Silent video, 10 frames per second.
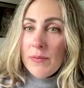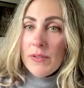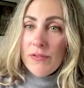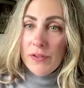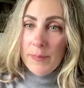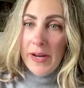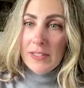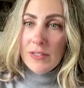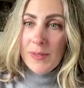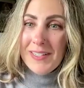and refer
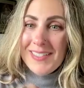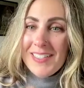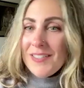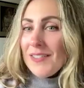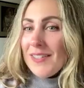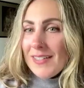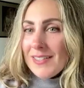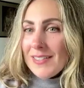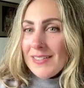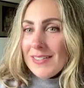back to, because these are
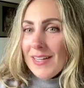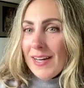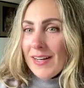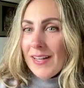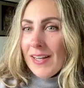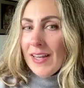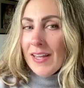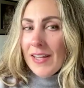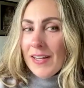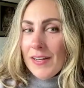lessons that,
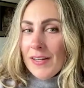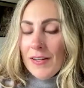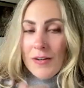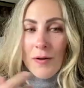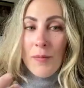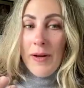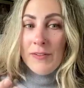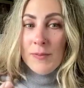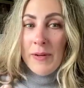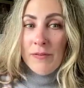you know,
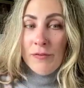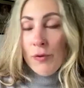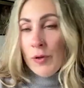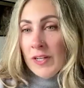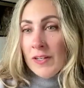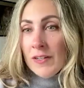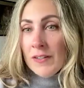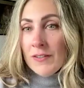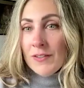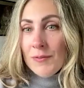I've spent 40
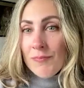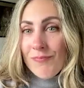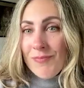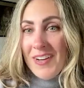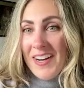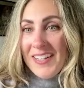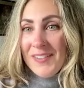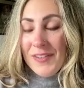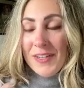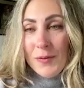years kind
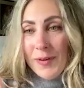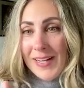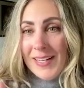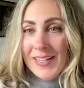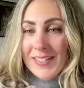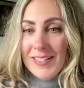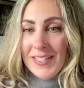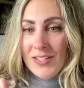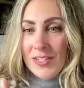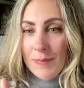of ingraining and
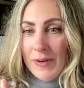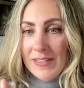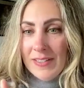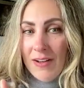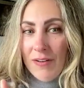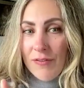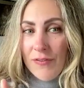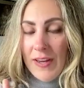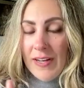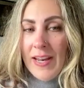teaching
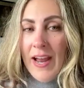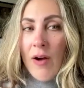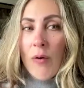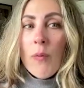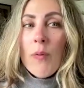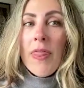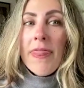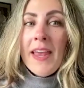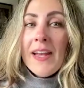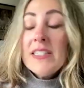myself. And now
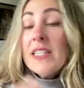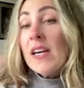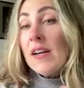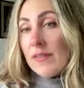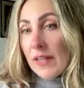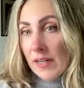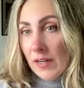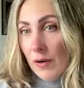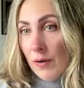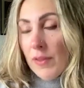the idea of
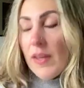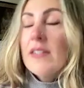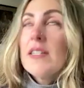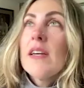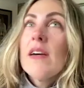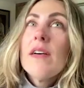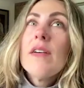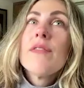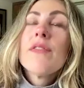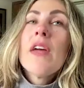letting go, the
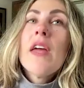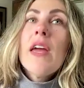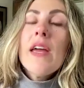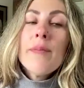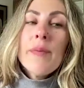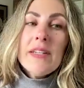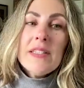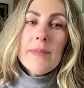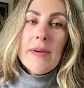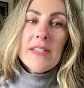idea of
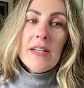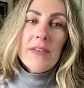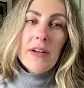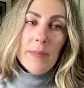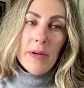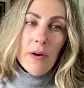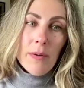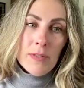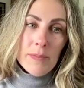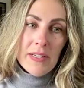embracing myself and coming
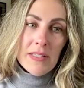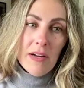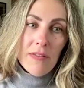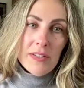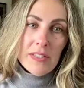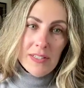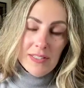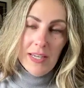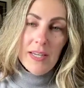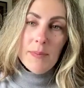home to myself is going to
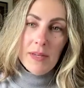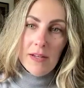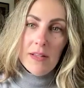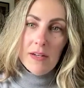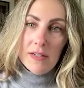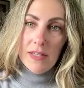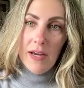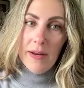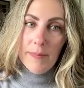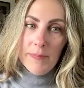take me a long
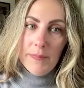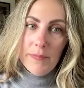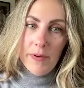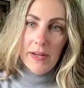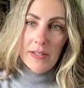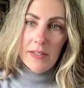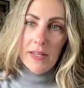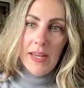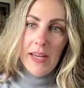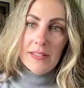time, right?
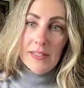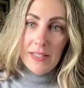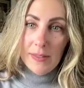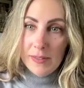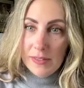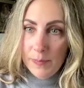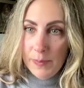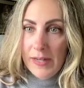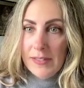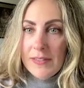It's going to take me some
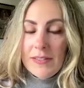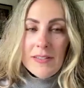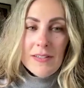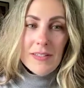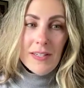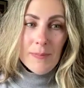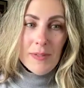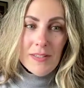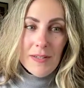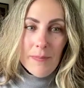practice. It's going to take
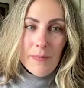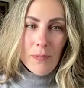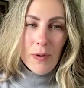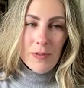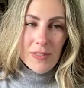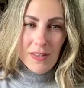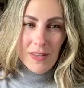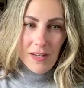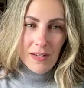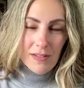me some, what was it
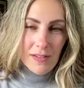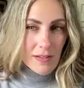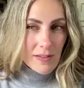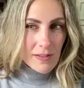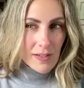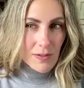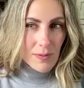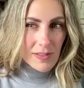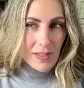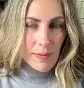that Dr.
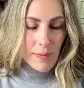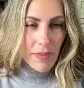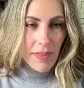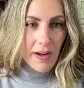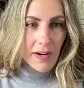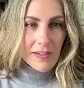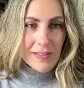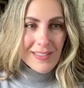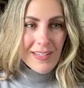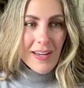Najwa said about that?
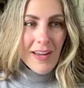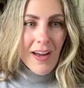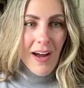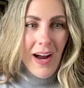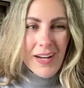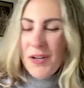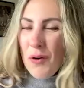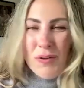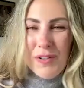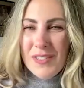Because I
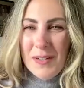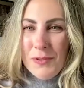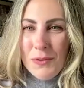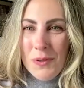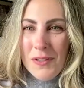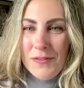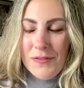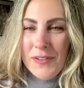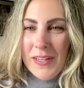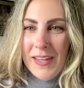know there's some sort
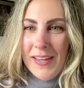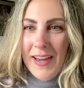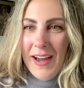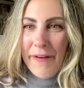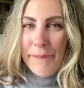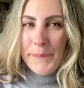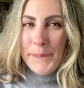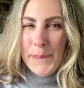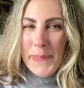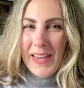of
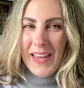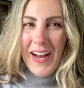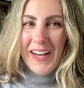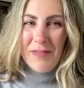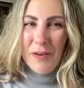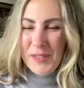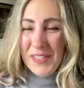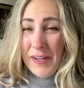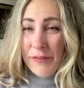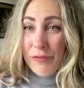kind of
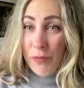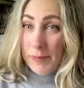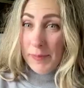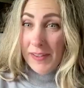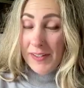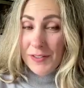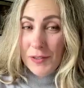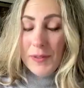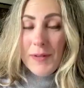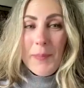almost like a formula
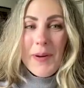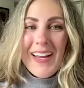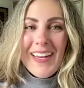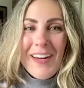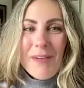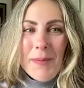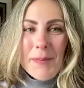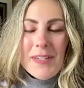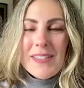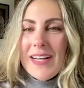to it, but I can't
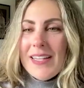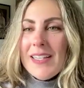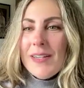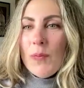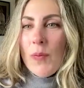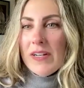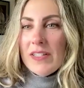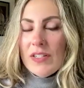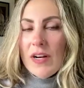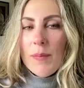remember exactly where
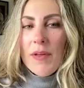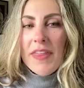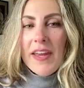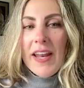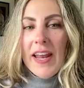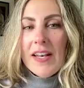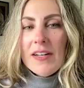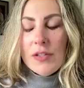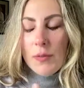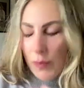to start with it.
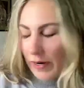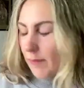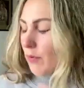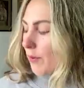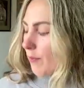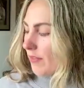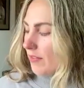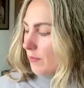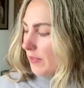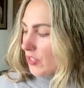And so where I'm going with
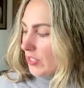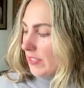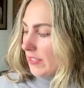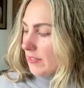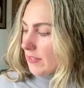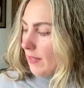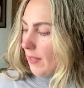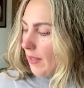this question is,